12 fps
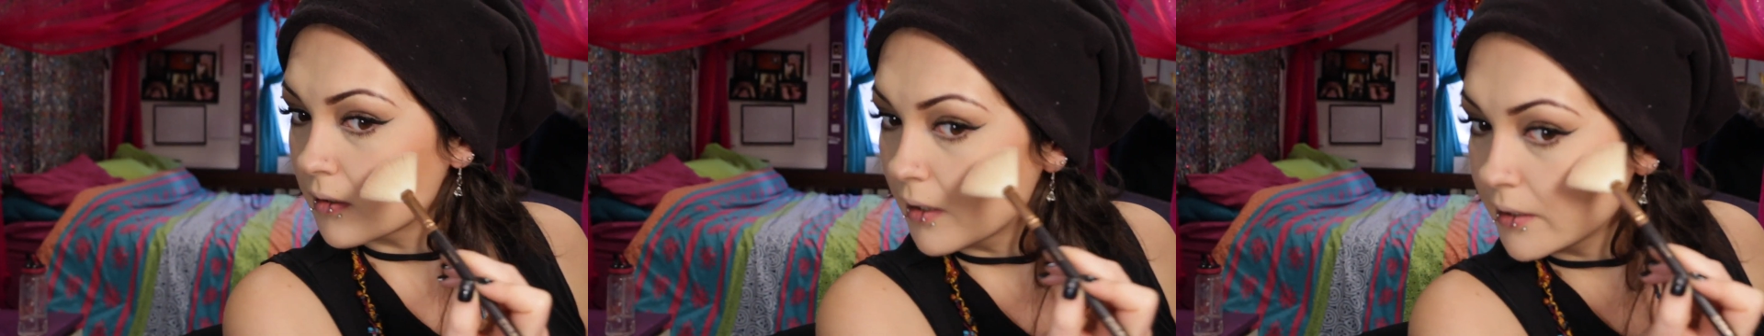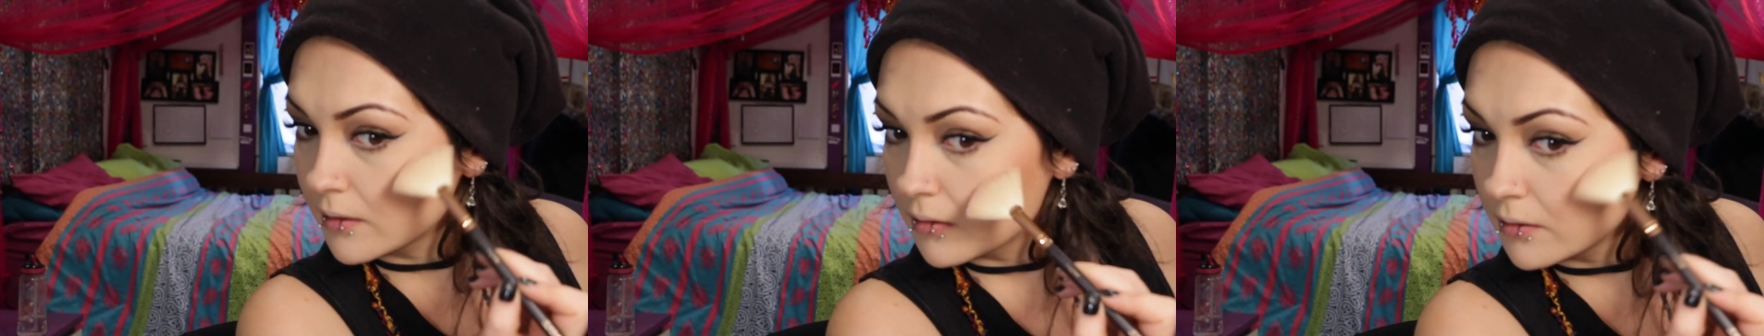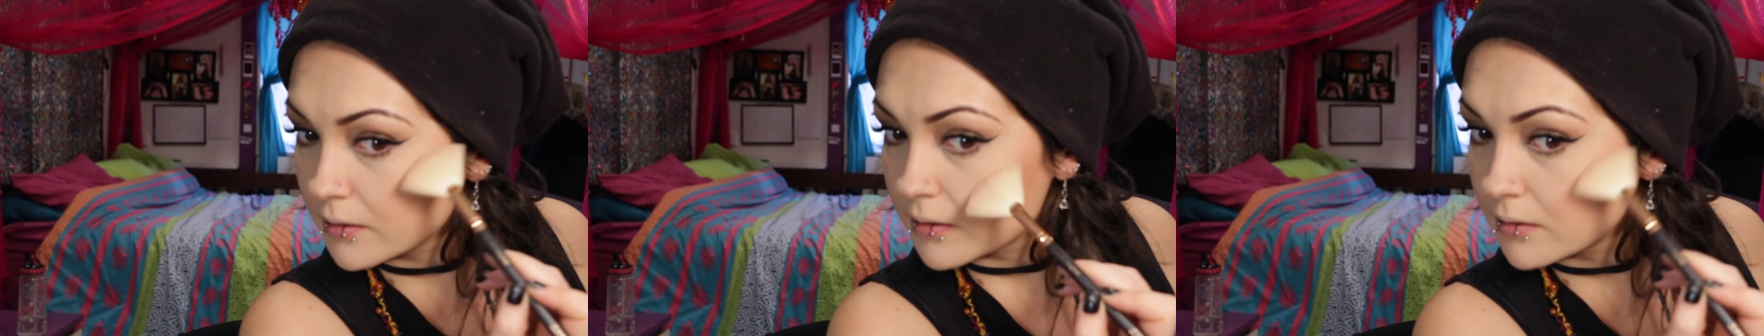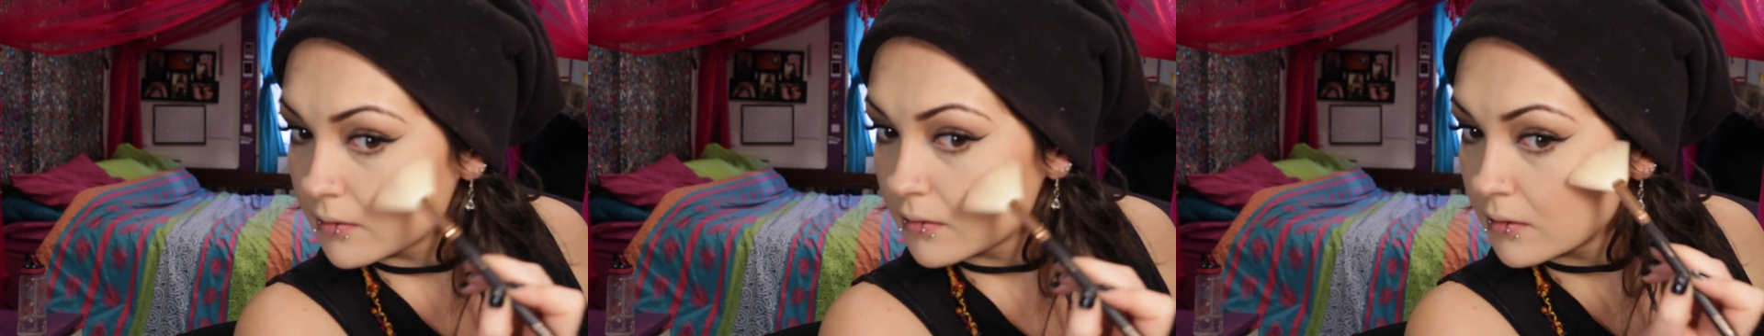Kind of
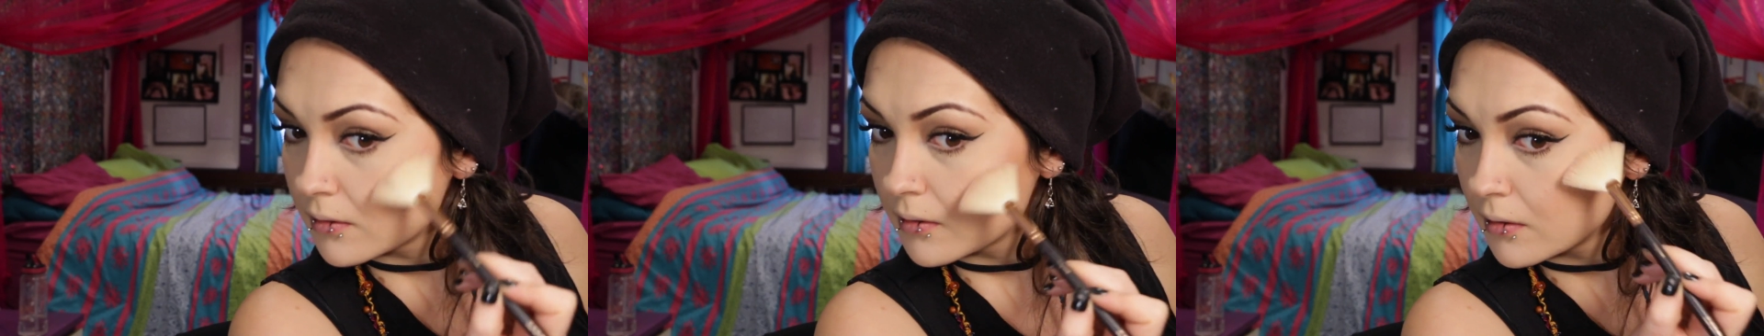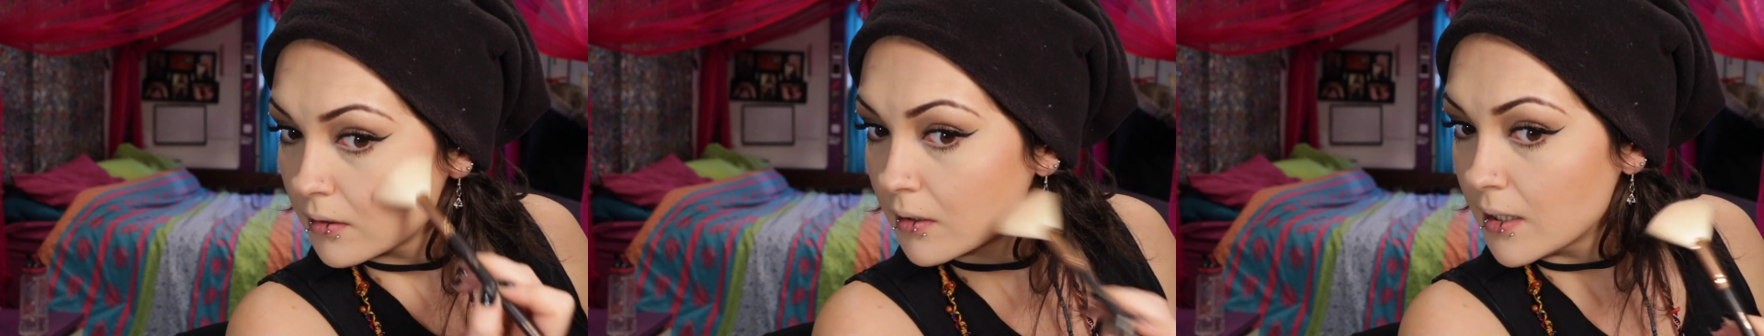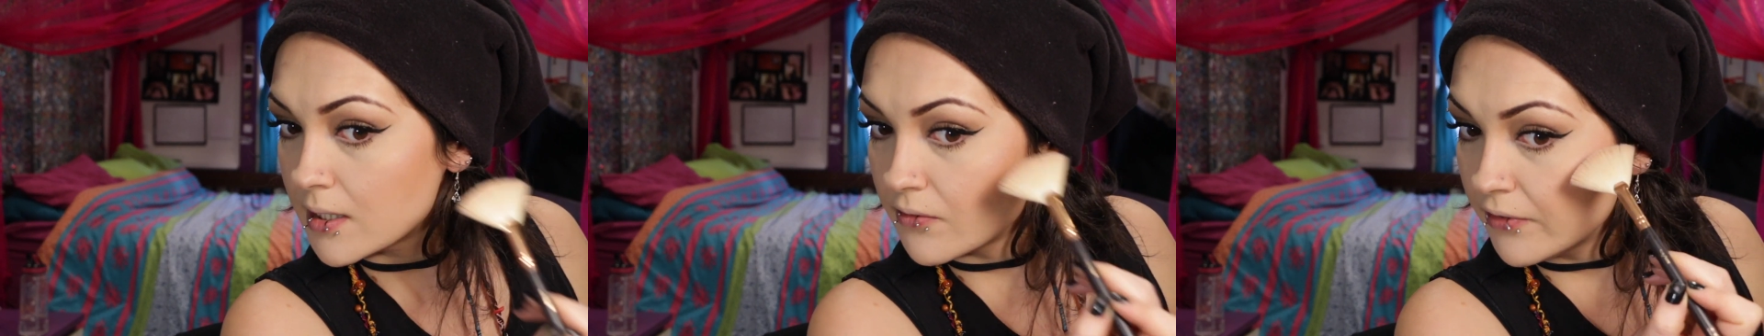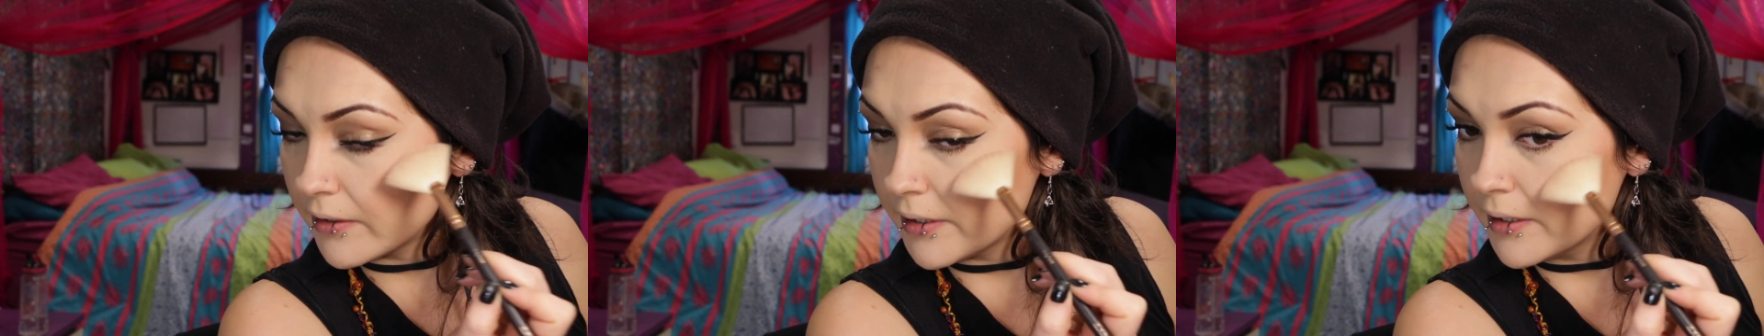looks... It's
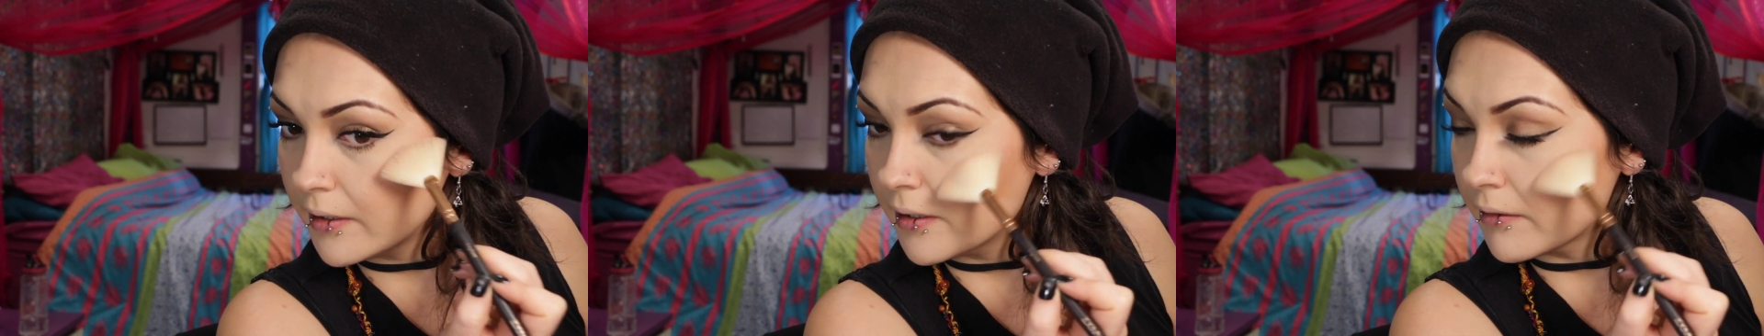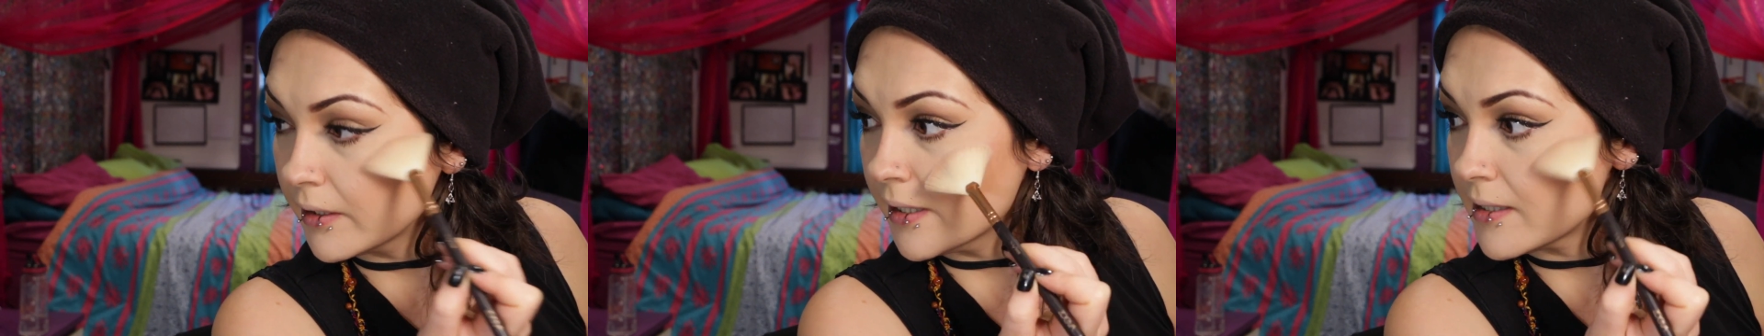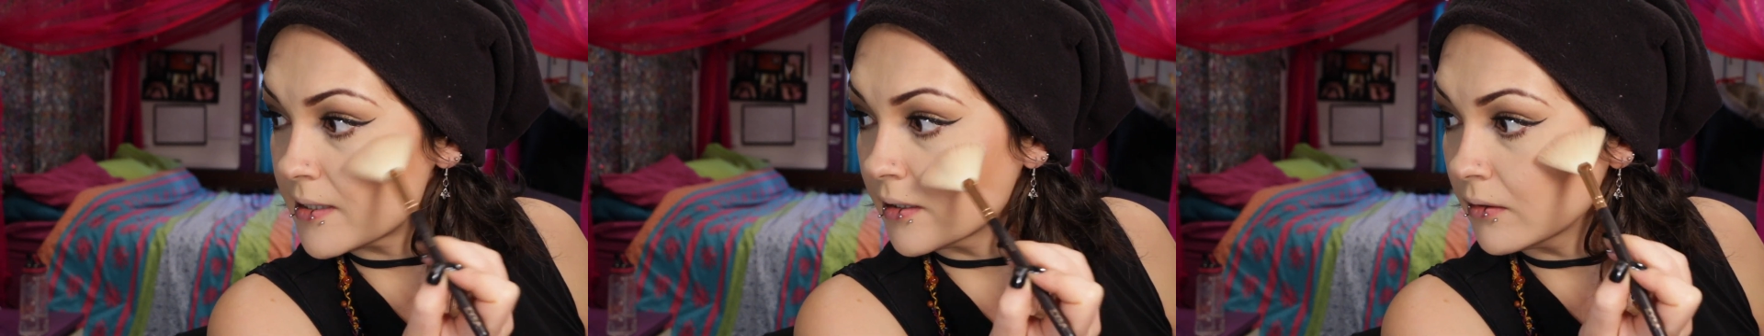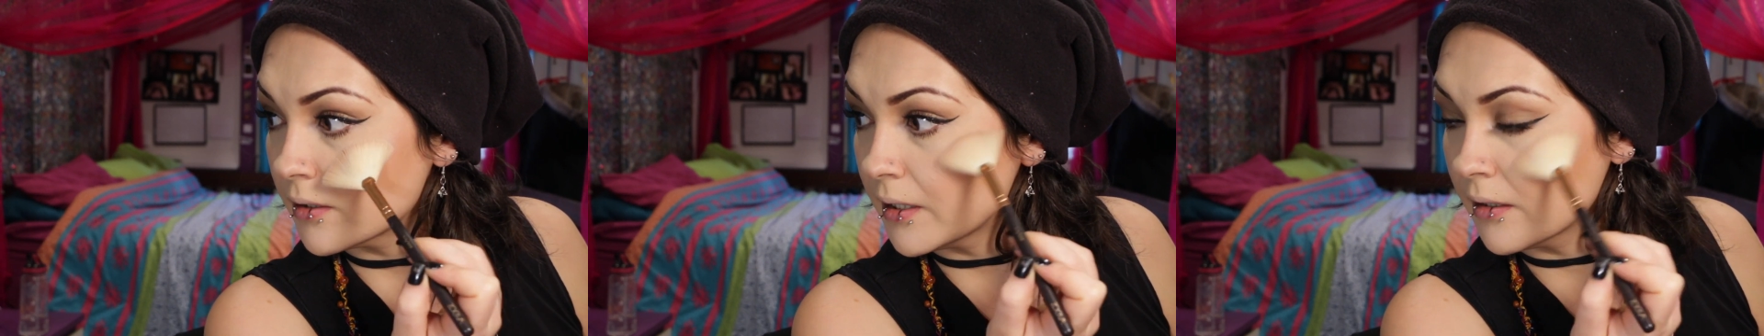very
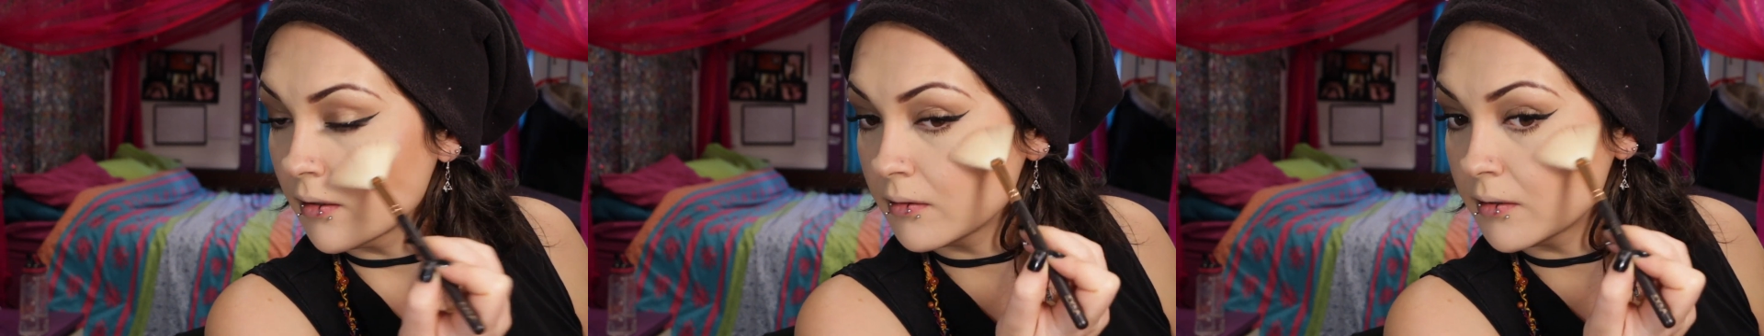iridescent looking